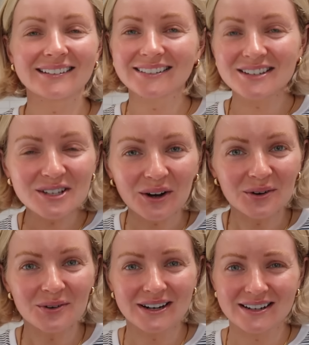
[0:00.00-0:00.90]

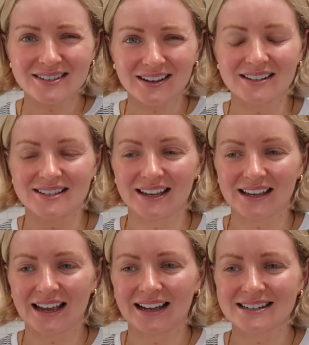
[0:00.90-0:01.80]
so
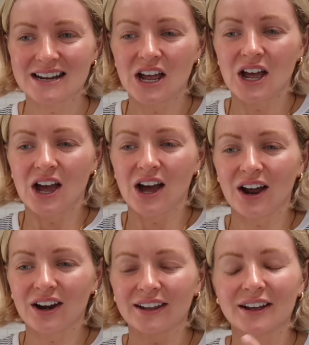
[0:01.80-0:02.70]
exciting, and
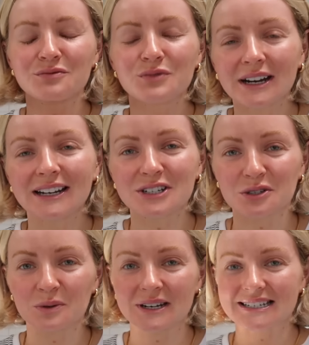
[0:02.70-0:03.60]
like I really
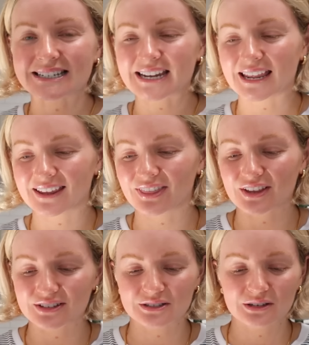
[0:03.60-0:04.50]
just wanted to take
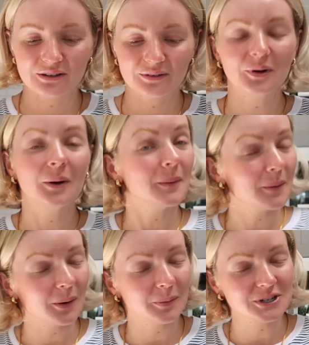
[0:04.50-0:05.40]
this
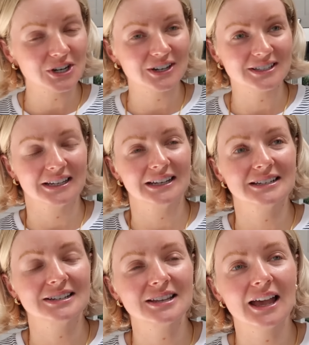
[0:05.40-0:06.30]
opportunity
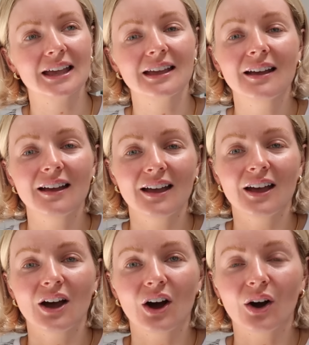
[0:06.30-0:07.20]
to say,
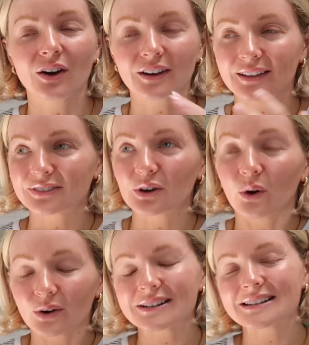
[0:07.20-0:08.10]
like, the
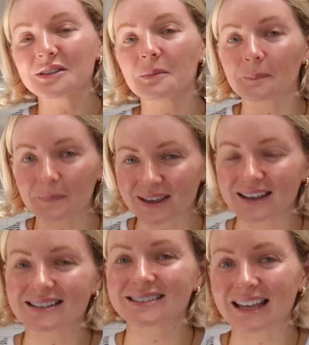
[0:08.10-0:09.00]
honestly the
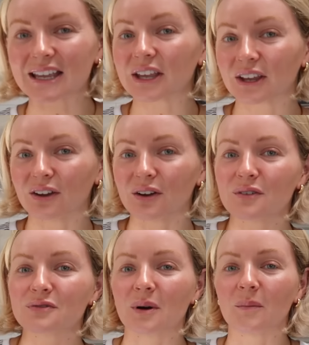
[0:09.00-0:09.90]
biggest thank you
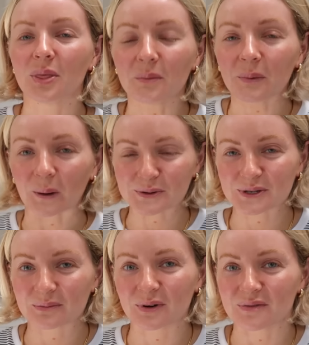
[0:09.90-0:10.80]
from the
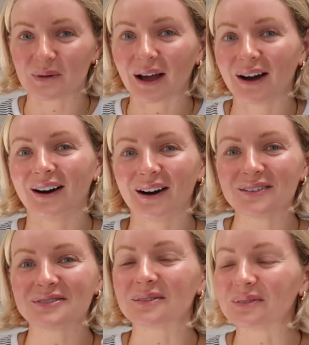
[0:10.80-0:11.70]
bottom of my
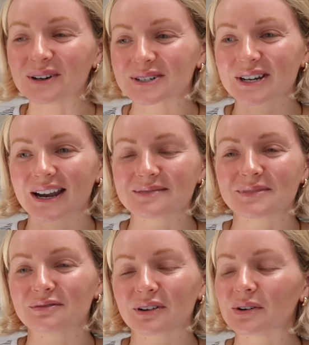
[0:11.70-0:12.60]
heart for watching
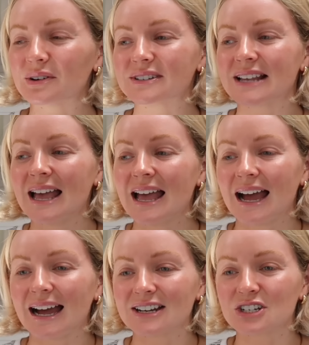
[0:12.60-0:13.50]
my vlogs
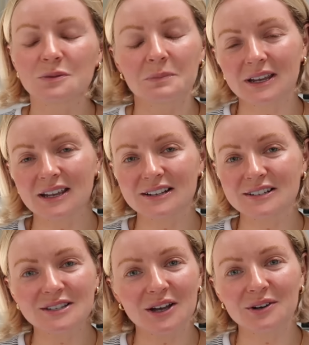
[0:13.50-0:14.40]
and just being
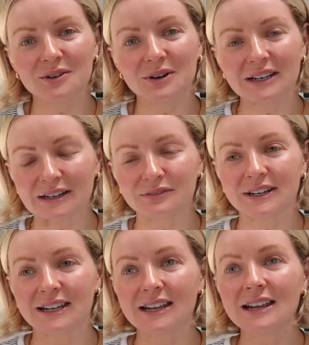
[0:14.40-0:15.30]
so
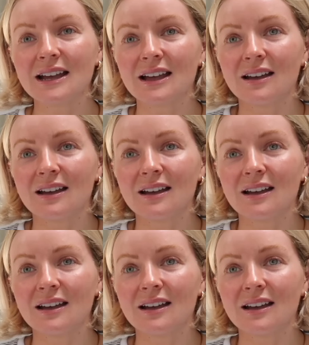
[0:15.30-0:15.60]
lovely.